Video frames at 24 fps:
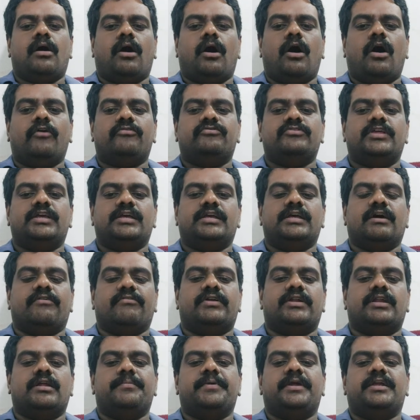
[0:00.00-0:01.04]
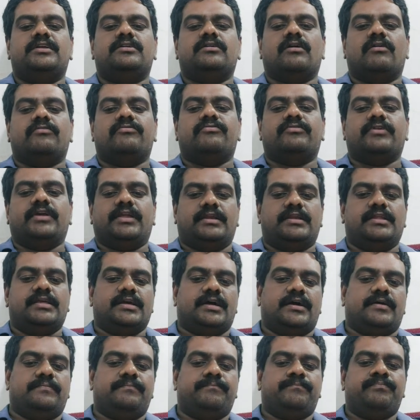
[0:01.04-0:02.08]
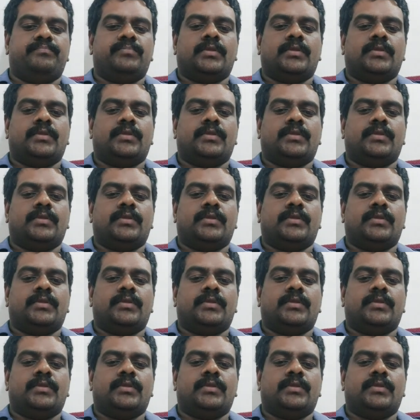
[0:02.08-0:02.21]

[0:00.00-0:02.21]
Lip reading: of the Government of India.